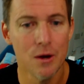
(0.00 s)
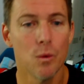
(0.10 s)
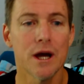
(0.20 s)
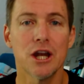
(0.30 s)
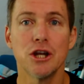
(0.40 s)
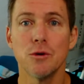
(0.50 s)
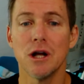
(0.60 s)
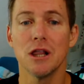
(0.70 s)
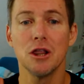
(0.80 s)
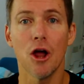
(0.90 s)
we're going to do
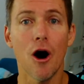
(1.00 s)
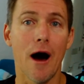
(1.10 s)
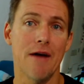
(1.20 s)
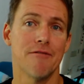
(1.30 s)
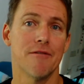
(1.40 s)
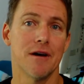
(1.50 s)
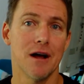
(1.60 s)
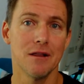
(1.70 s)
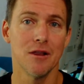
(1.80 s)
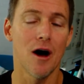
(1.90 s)
a live
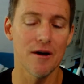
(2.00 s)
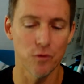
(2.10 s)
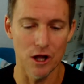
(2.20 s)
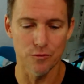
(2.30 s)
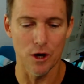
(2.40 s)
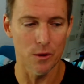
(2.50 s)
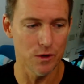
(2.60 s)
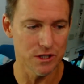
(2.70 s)
Wealth, Wine and